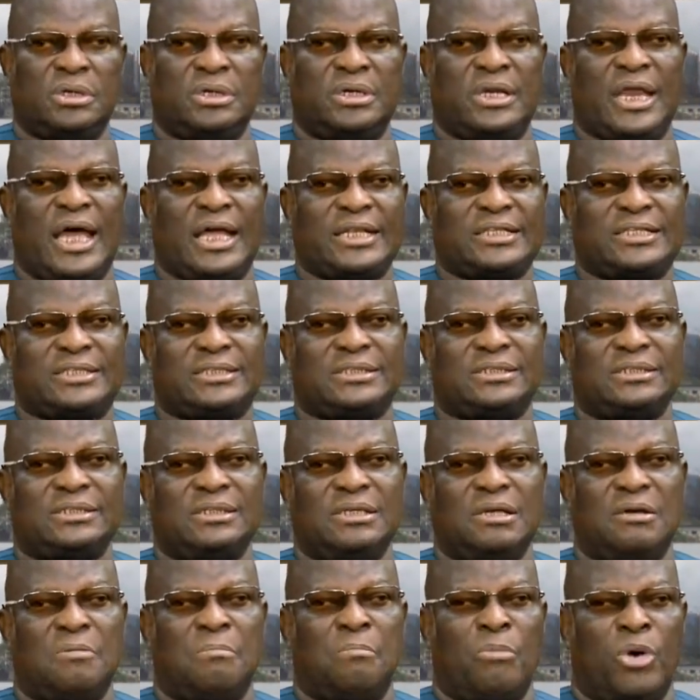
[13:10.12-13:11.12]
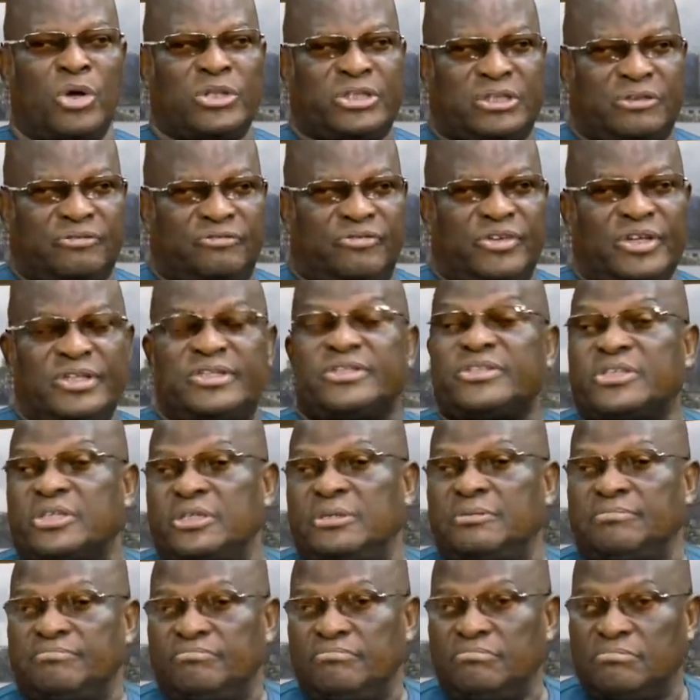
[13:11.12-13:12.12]
that motivates
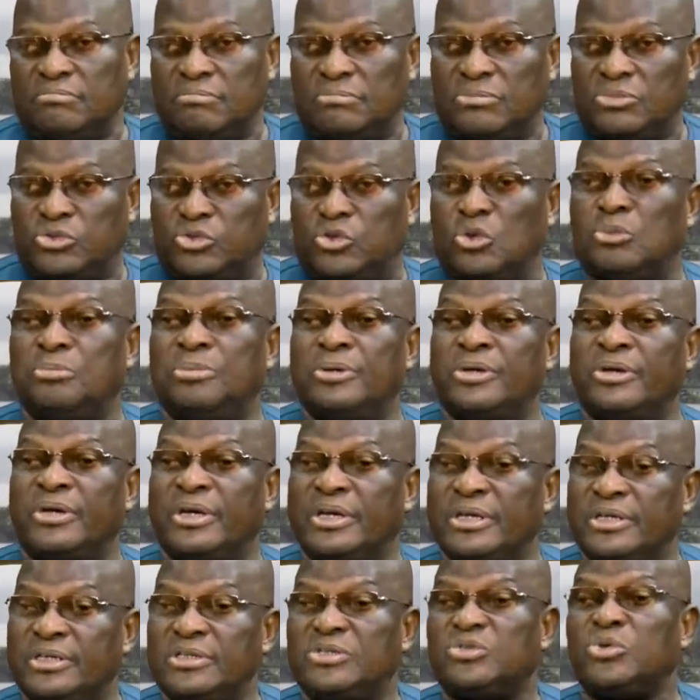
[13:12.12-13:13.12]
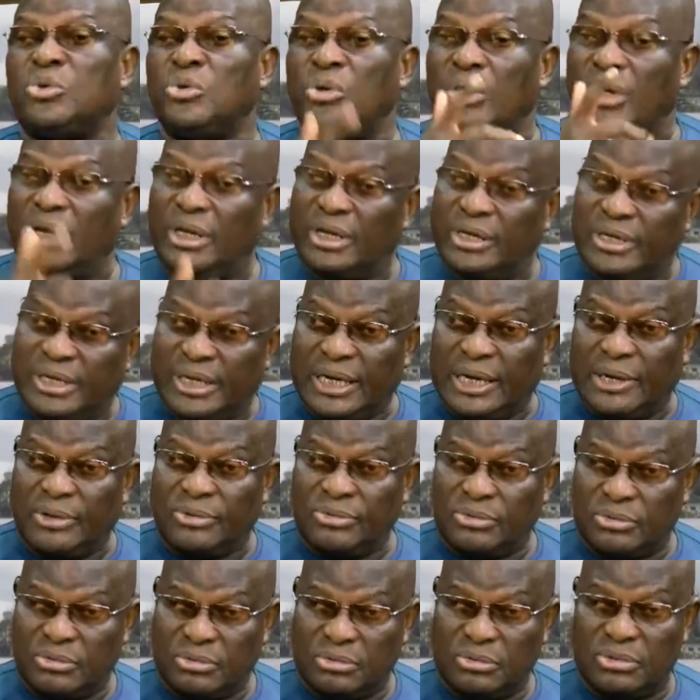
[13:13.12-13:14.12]
him to be ready to lay
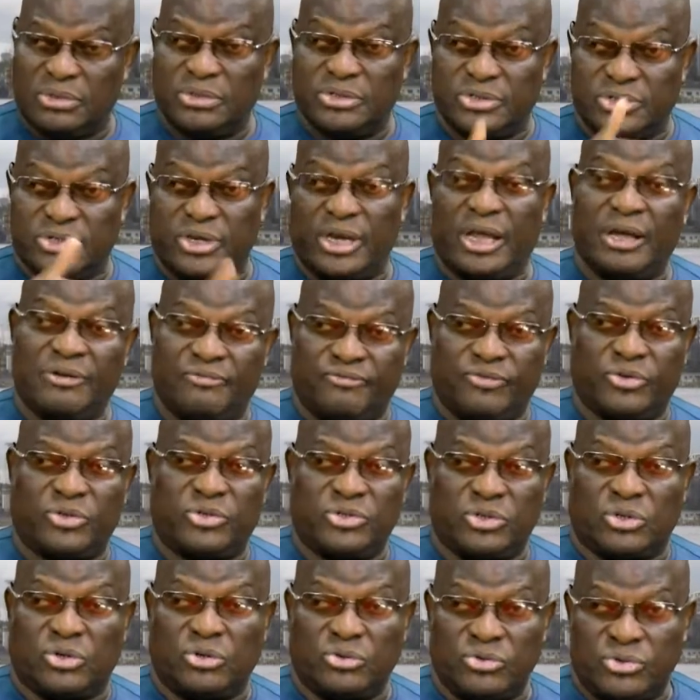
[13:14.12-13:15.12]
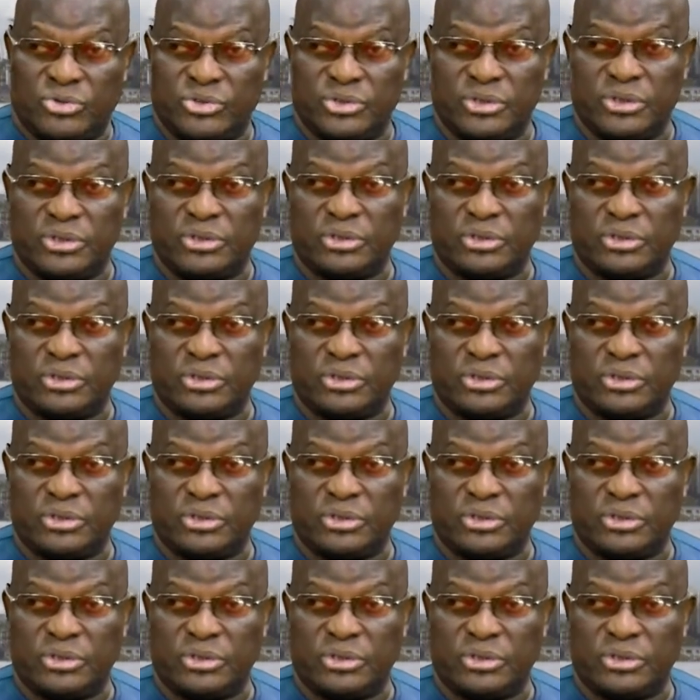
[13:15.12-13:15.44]
down his life for the country